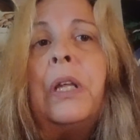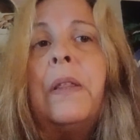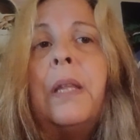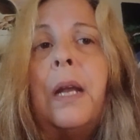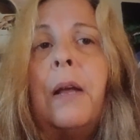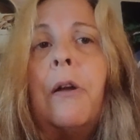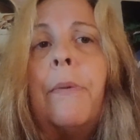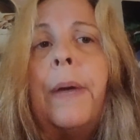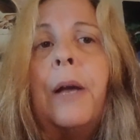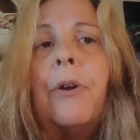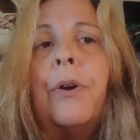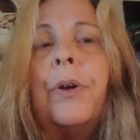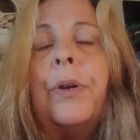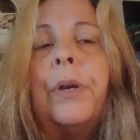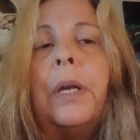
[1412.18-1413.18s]
Then I go back
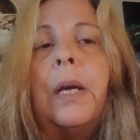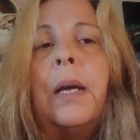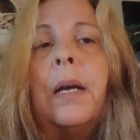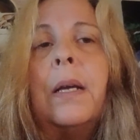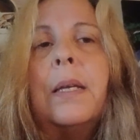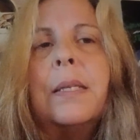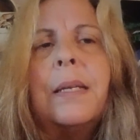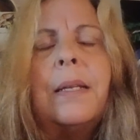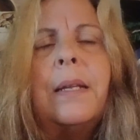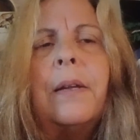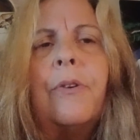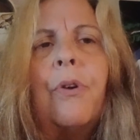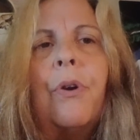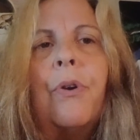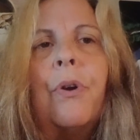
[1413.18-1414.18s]
on, because I did a
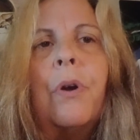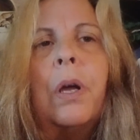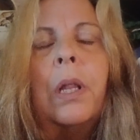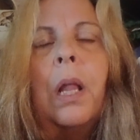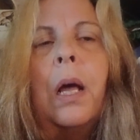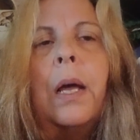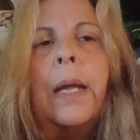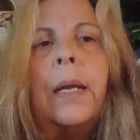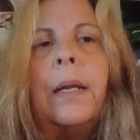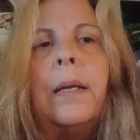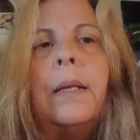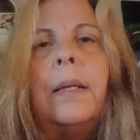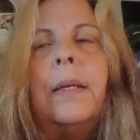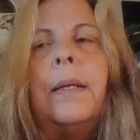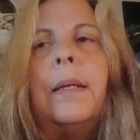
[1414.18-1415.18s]
Kroger online,
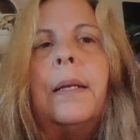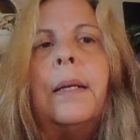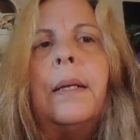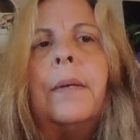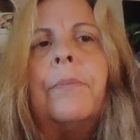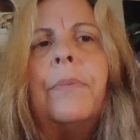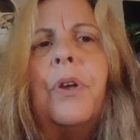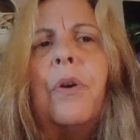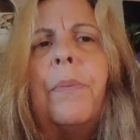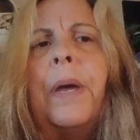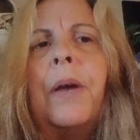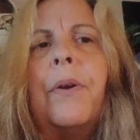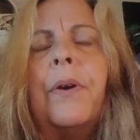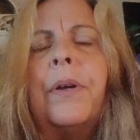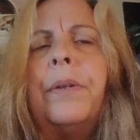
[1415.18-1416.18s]
go
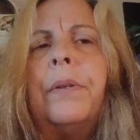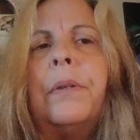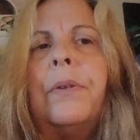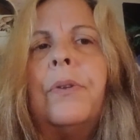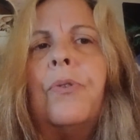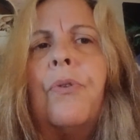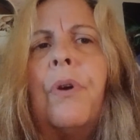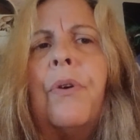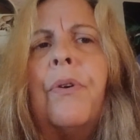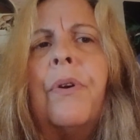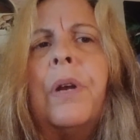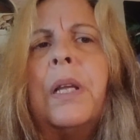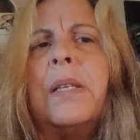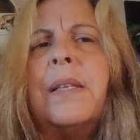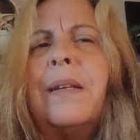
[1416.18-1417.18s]
back on the Kroger
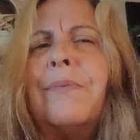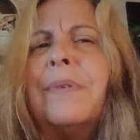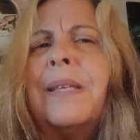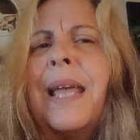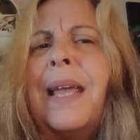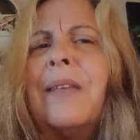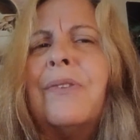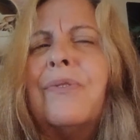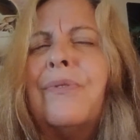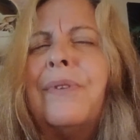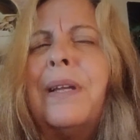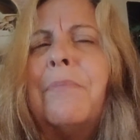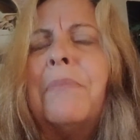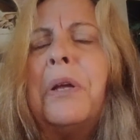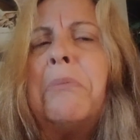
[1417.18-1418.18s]
and it said it was canceled. And
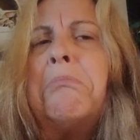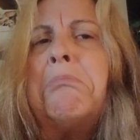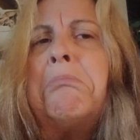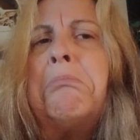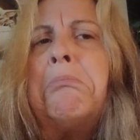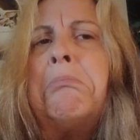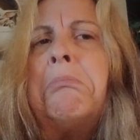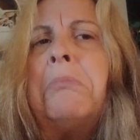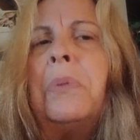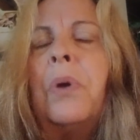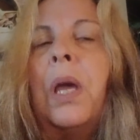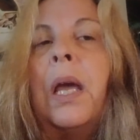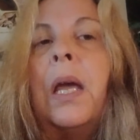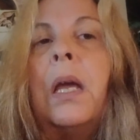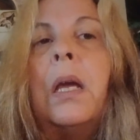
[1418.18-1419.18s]
I'm like,
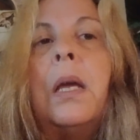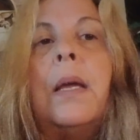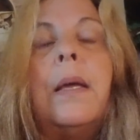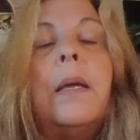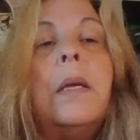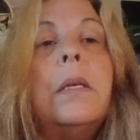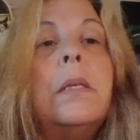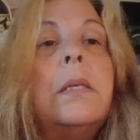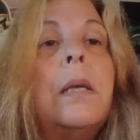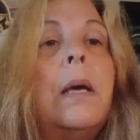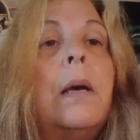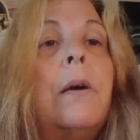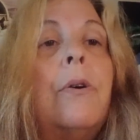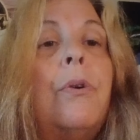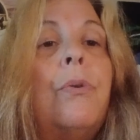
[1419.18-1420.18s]
okay.
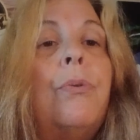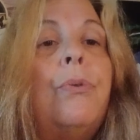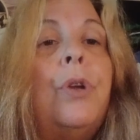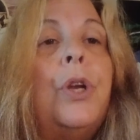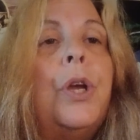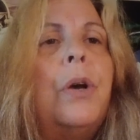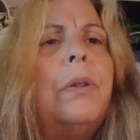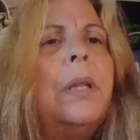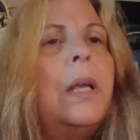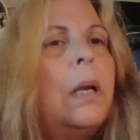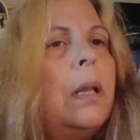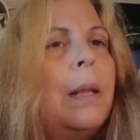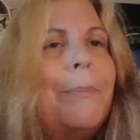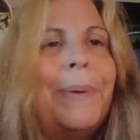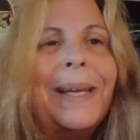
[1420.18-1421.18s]
So,
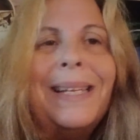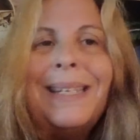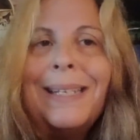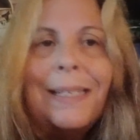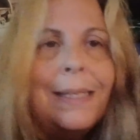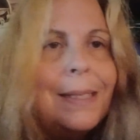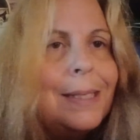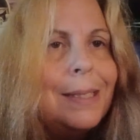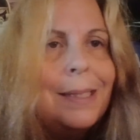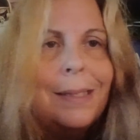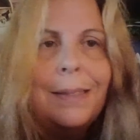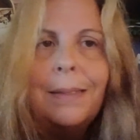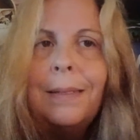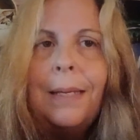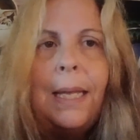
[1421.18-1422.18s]
little
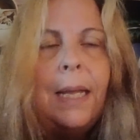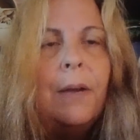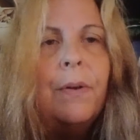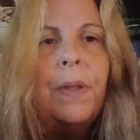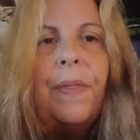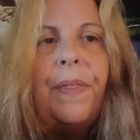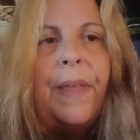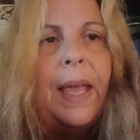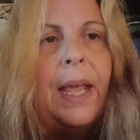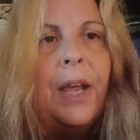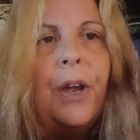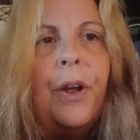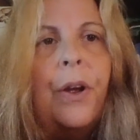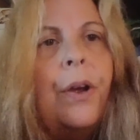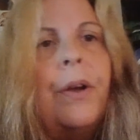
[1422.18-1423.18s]
abundance here and
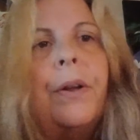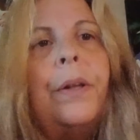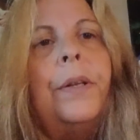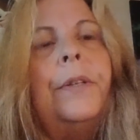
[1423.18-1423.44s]
there.